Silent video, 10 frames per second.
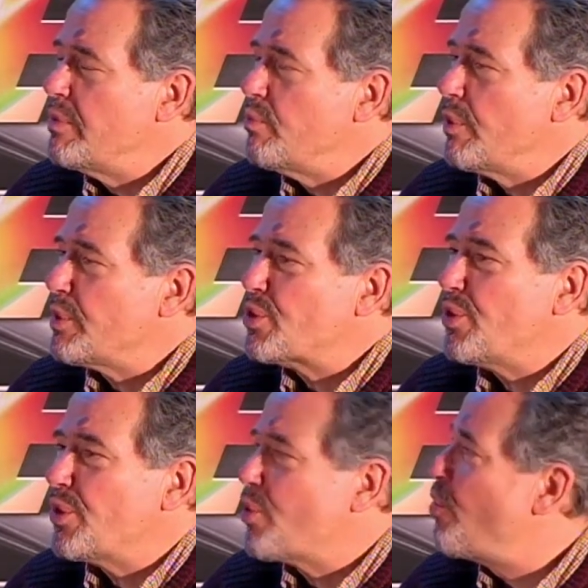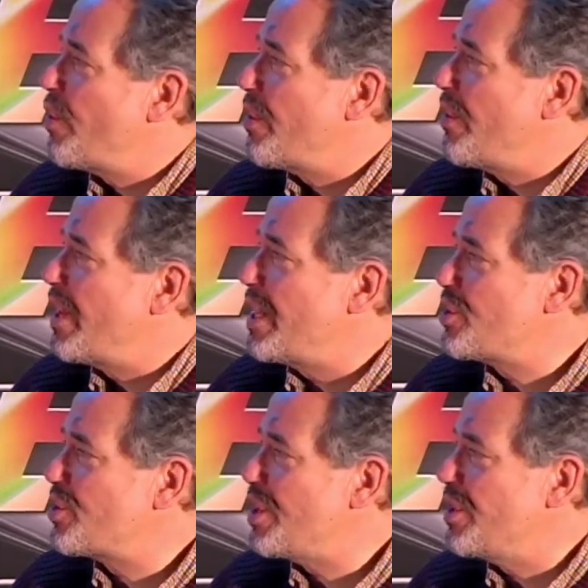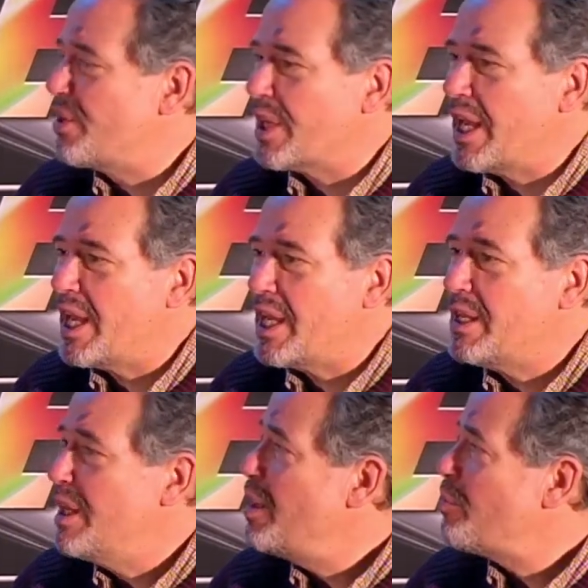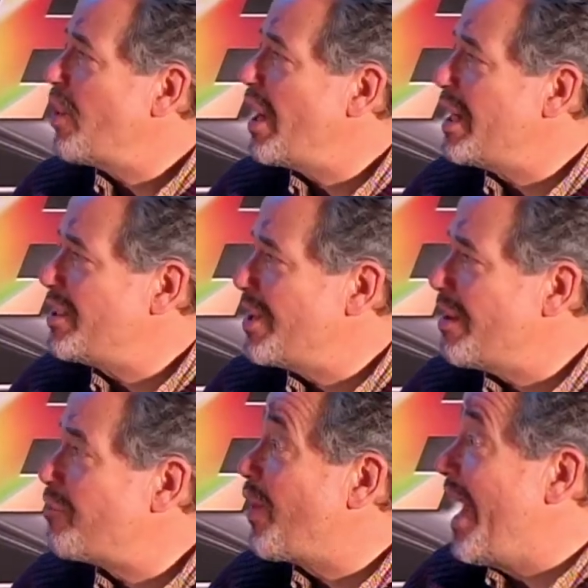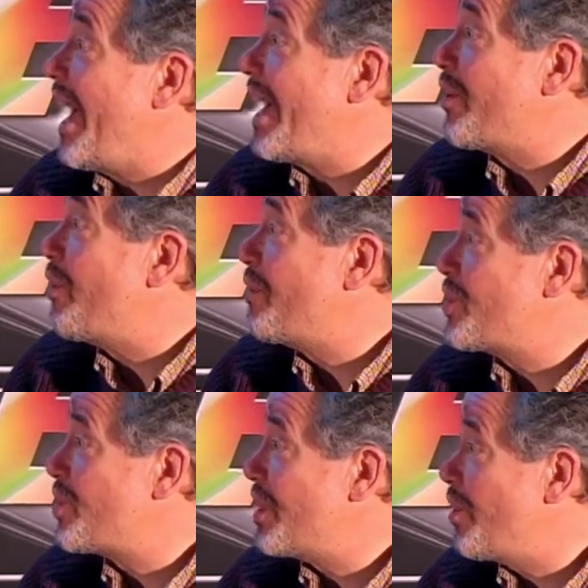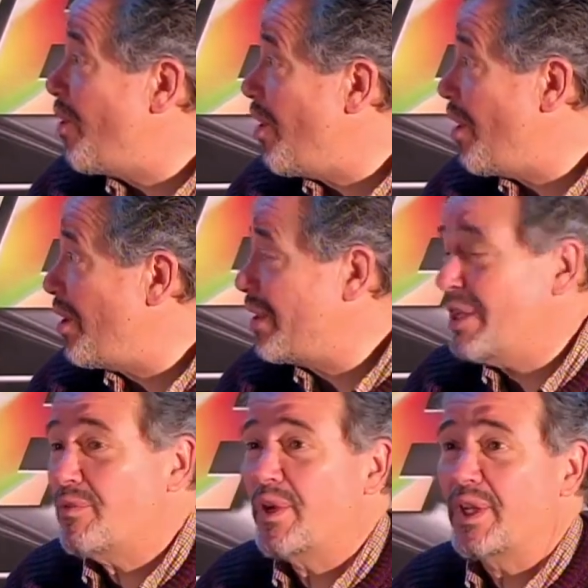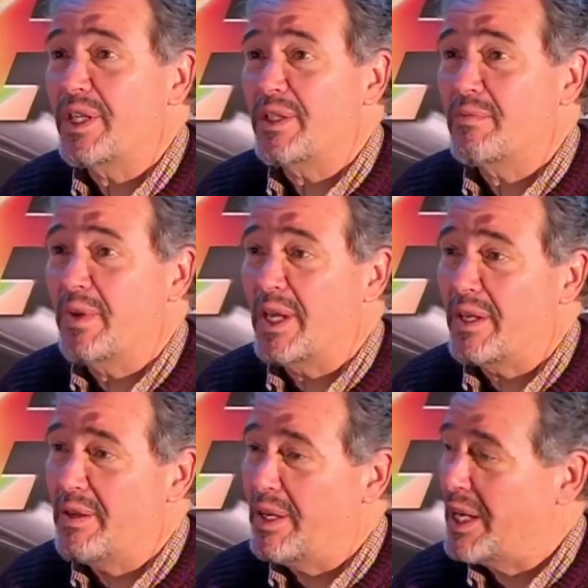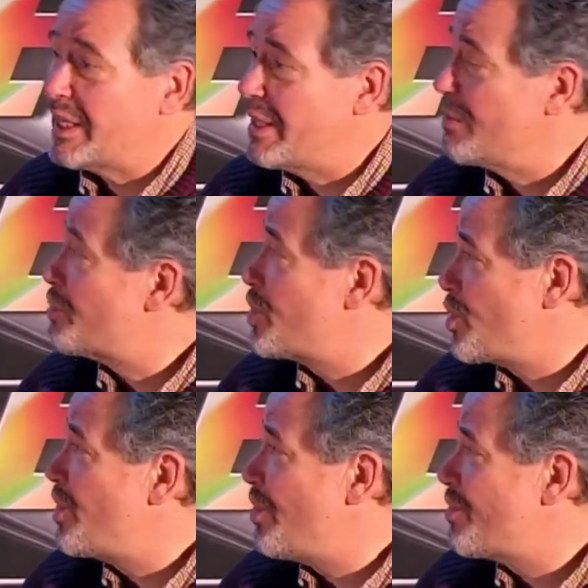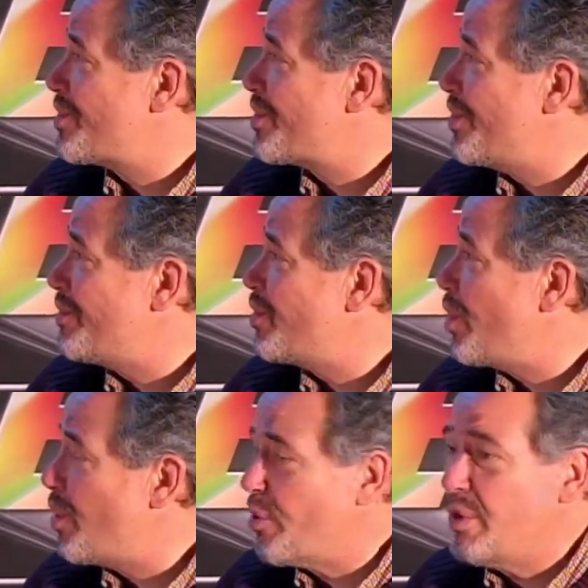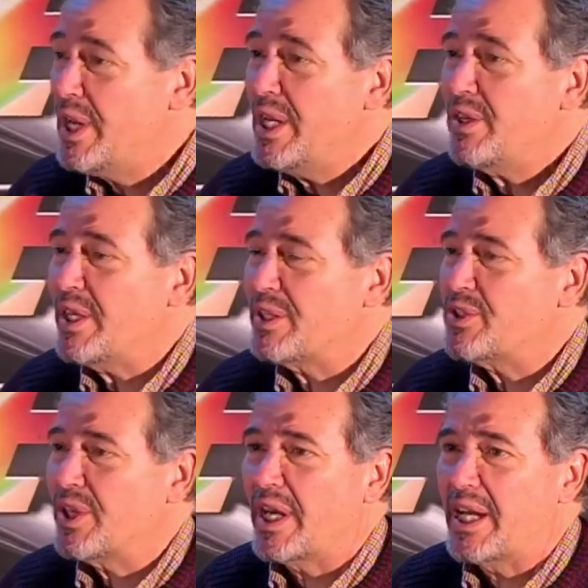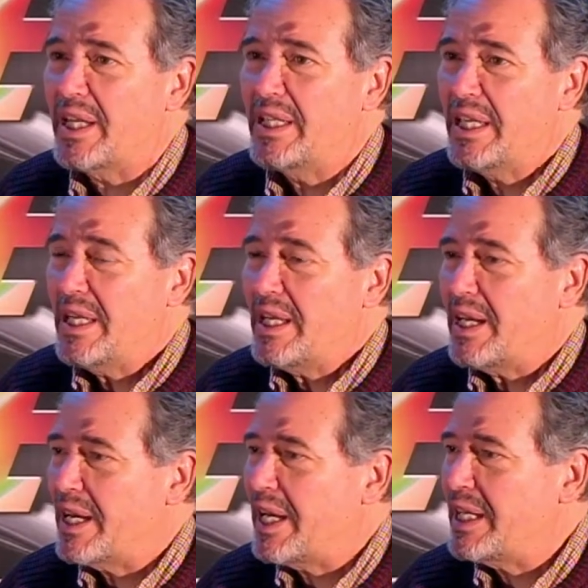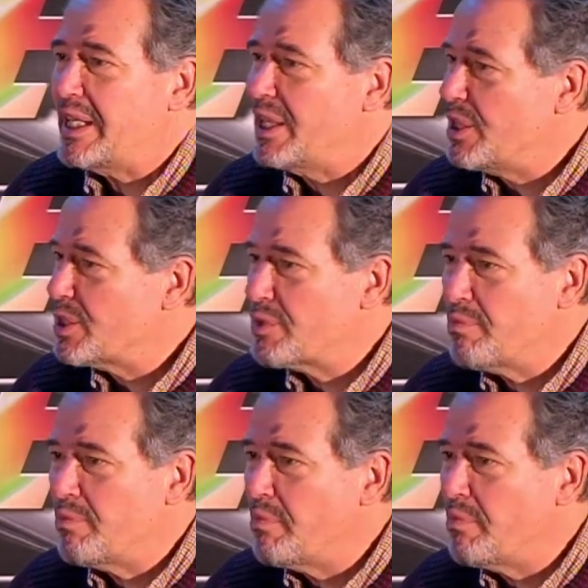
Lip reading: When we turn the corner and I see the gay pride flag over City Hall, it really gives me chills to know that it is